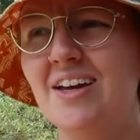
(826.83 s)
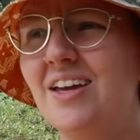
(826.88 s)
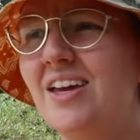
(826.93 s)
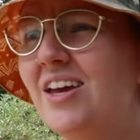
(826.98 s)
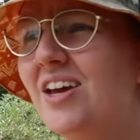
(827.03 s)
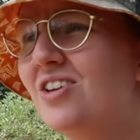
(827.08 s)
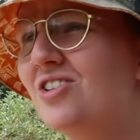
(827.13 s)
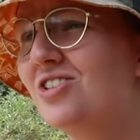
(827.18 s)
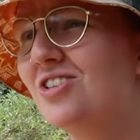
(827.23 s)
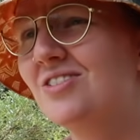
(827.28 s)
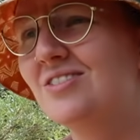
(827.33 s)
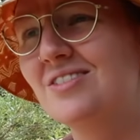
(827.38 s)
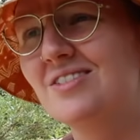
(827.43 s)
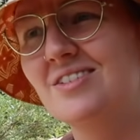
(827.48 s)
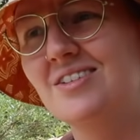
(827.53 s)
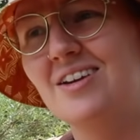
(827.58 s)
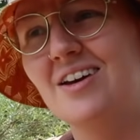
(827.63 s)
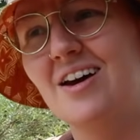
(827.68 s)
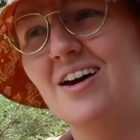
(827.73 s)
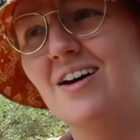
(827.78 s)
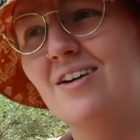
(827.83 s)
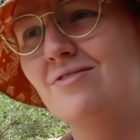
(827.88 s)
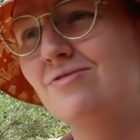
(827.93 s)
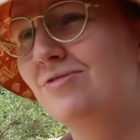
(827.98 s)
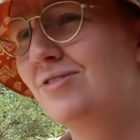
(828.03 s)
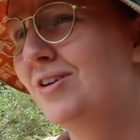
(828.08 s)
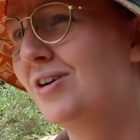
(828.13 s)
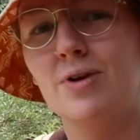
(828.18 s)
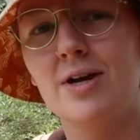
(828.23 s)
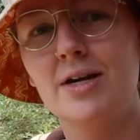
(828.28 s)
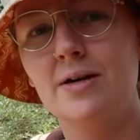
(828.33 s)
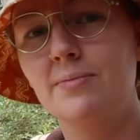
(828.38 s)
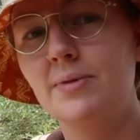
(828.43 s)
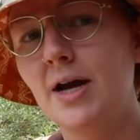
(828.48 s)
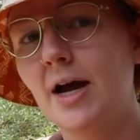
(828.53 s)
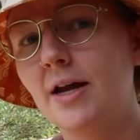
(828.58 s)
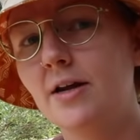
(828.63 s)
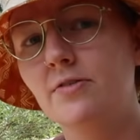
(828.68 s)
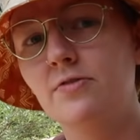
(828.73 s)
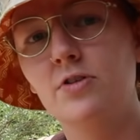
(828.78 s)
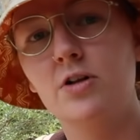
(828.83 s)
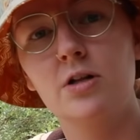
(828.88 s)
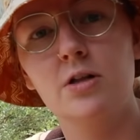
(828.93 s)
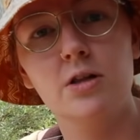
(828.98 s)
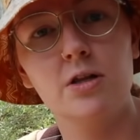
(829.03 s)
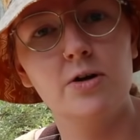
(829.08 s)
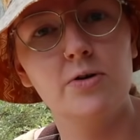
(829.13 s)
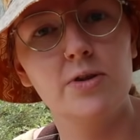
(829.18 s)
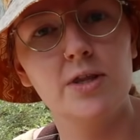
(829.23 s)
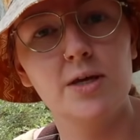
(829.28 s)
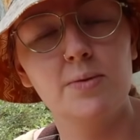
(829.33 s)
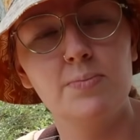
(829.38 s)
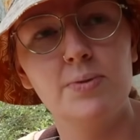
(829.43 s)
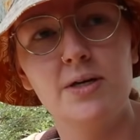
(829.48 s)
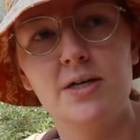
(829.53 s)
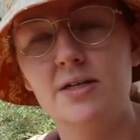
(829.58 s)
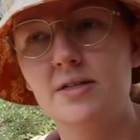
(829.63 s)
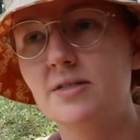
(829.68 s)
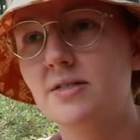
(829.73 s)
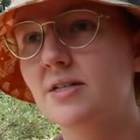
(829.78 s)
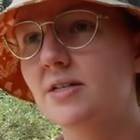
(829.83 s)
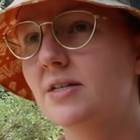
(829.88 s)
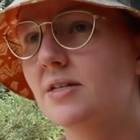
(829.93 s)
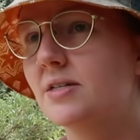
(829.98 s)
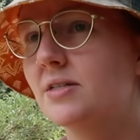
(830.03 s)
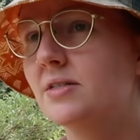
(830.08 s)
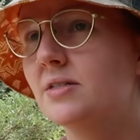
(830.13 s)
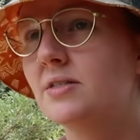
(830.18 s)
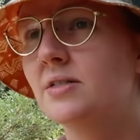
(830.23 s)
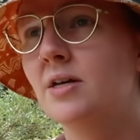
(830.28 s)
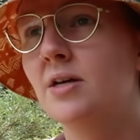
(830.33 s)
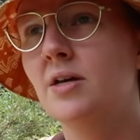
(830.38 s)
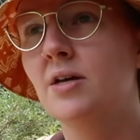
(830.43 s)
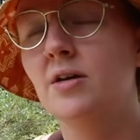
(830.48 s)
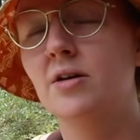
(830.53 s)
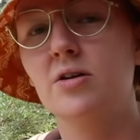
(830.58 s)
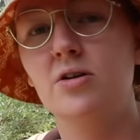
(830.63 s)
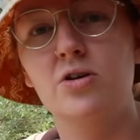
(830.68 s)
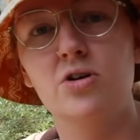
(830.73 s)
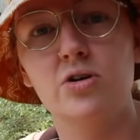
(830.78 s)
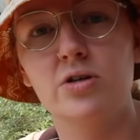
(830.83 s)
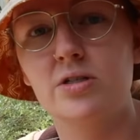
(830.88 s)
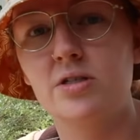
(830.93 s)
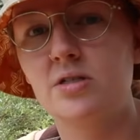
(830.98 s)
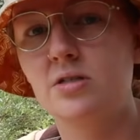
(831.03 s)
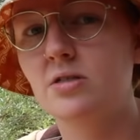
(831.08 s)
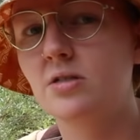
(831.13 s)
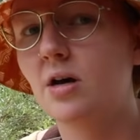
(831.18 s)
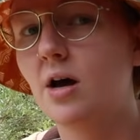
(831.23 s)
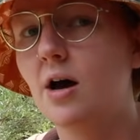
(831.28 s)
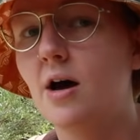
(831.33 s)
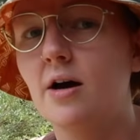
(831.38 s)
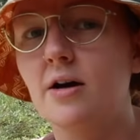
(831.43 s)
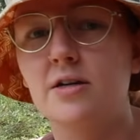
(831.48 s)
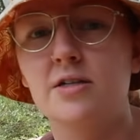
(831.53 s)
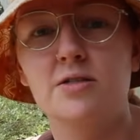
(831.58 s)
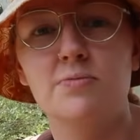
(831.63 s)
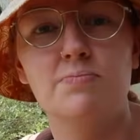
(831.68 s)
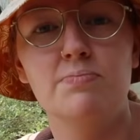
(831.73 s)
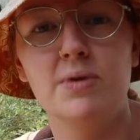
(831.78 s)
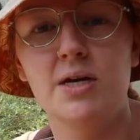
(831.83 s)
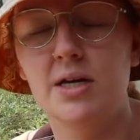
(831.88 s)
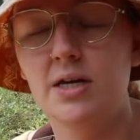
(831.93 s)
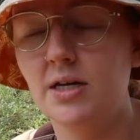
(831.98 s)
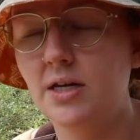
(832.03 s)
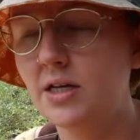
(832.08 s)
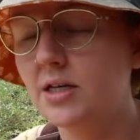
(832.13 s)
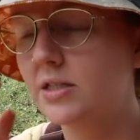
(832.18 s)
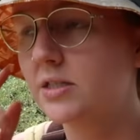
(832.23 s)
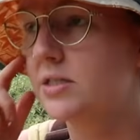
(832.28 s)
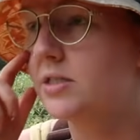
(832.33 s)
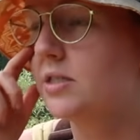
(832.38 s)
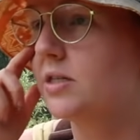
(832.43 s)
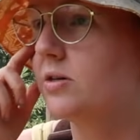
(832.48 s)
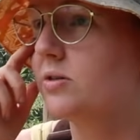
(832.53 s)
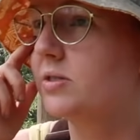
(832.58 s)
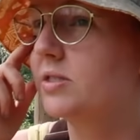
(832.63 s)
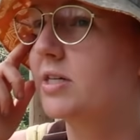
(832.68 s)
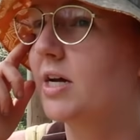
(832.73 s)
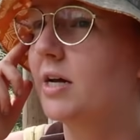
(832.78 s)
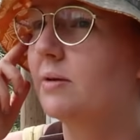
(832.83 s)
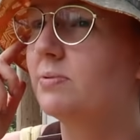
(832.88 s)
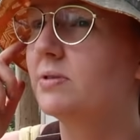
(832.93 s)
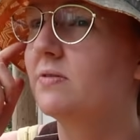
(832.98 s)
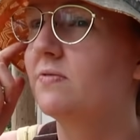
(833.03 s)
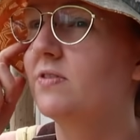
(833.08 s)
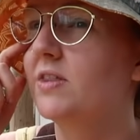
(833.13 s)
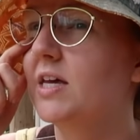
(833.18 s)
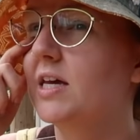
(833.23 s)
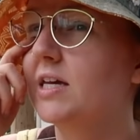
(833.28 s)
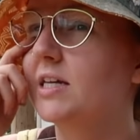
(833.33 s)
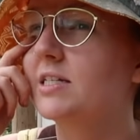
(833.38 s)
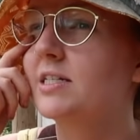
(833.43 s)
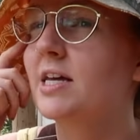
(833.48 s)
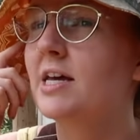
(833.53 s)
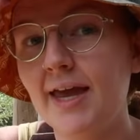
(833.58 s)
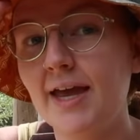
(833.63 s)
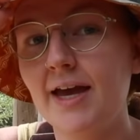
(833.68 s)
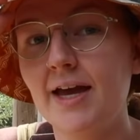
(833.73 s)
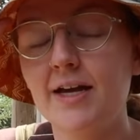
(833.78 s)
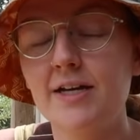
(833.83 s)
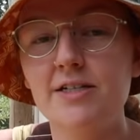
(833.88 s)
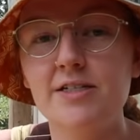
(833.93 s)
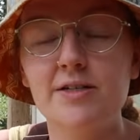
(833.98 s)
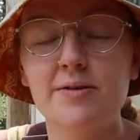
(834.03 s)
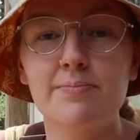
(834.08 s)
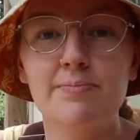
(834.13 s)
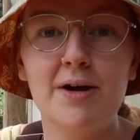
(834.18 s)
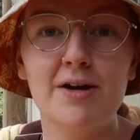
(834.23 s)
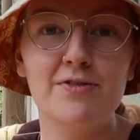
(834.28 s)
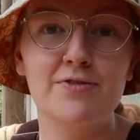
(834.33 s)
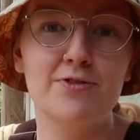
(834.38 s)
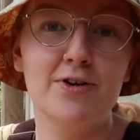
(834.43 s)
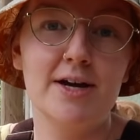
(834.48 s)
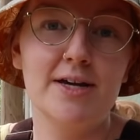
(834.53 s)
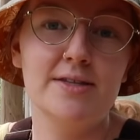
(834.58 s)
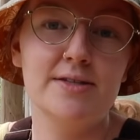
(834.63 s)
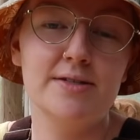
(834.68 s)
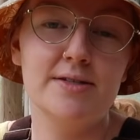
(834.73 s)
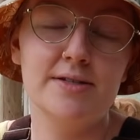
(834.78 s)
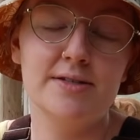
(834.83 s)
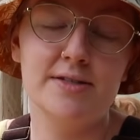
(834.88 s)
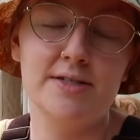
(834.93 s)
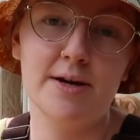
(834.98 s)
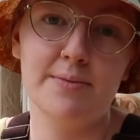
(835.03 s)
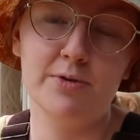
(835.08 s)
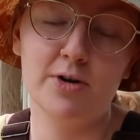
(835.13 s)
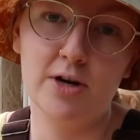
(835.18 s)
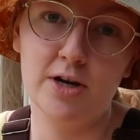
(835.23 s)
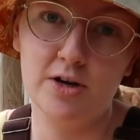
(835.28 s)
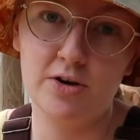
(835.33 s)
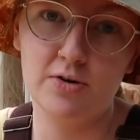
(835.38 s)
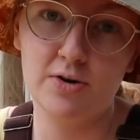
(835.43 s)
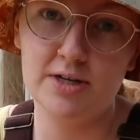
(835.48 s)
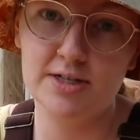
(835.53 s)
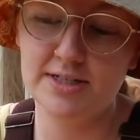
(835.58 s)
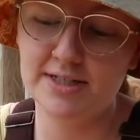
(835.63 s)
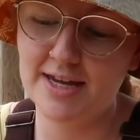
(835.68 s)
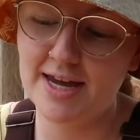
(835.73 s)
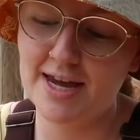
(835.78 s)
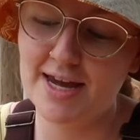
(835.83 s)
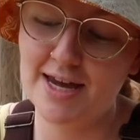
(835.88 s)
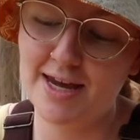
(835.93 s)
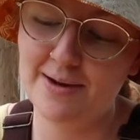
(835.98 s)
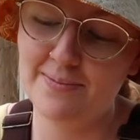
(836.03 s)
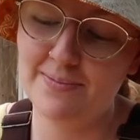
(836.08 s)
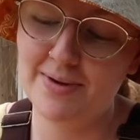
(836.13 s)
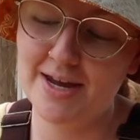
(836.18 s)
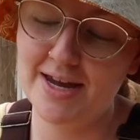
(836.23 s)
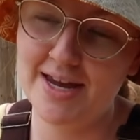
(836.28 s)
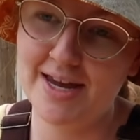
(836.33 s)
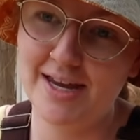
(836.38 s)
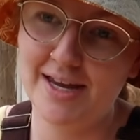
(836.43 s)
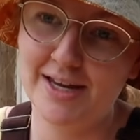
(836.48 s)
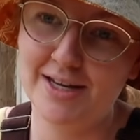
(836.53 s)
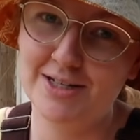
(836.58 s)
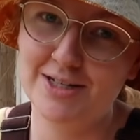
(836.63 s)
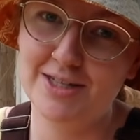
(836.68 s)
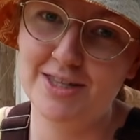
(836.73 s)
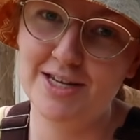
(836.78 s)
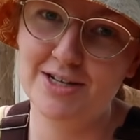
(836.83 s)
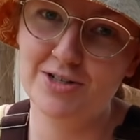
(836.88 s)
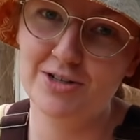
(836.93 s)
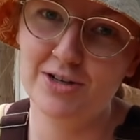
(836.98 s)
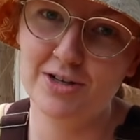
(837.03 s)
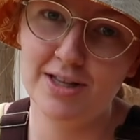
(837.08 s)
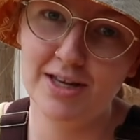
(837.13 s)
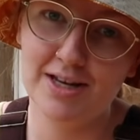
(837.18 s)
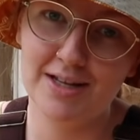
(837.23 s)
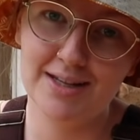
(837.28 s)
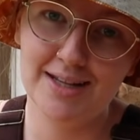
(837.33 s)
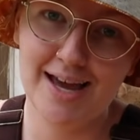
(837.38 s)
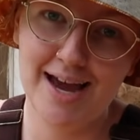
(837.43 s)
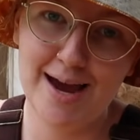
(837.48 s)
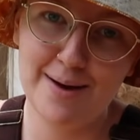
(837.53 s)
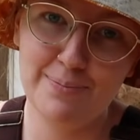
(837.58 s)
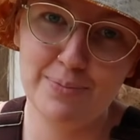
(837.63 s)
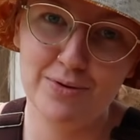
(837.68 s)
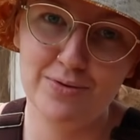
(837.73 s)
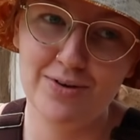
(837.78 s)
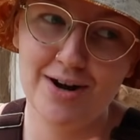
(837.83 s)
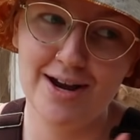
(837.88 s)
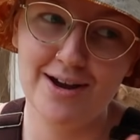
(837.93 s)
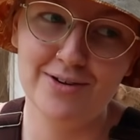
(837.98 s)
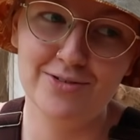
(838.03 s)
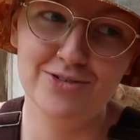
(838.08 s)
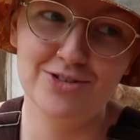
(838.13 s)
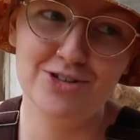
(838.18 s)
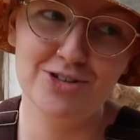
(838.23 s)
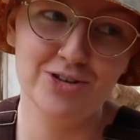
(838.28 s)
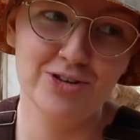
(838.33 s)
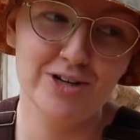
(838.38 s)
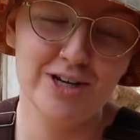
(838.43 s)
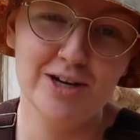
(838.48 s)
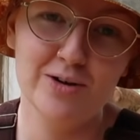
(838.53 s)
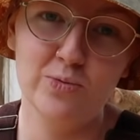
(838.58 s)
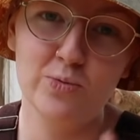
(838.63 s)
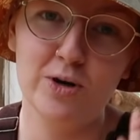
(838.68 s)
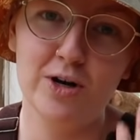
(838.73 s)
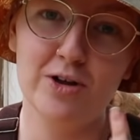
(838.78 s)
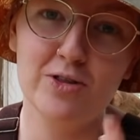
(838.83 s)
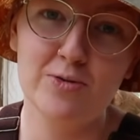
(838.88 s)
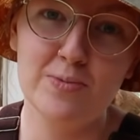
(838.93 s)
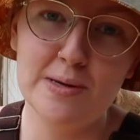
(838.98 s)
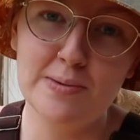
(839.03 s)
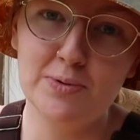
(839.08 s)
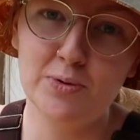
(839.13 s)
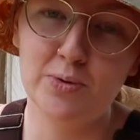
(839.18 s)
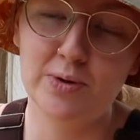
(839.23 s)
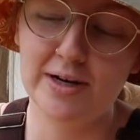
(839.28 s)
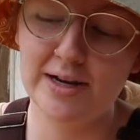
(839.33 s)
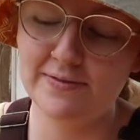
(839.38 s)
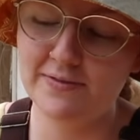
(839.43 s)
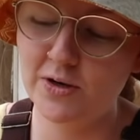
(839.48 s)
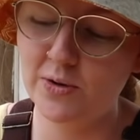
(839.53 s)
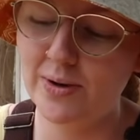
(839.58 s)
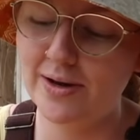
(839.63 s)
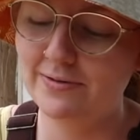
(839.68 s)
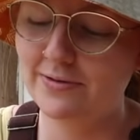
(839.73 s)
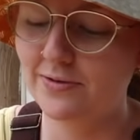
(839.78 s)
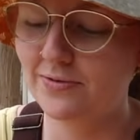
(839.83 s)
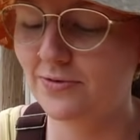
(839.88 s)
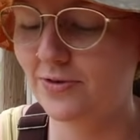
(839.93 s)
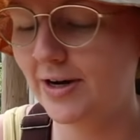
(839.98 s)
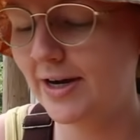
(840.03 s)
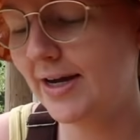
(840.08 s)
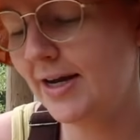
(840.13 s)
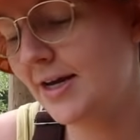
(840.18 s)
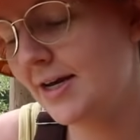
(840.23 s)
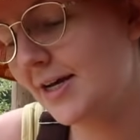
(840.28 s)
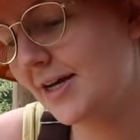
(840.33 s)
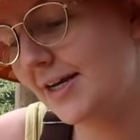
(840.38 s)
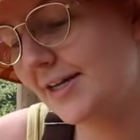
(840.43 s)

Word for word: Kitchen stuff, random kind of clothing pieces, good socks, mittens, those types of things. And my friends Summer and Chris came and they took like a lap around to look at what other people were giving away for free.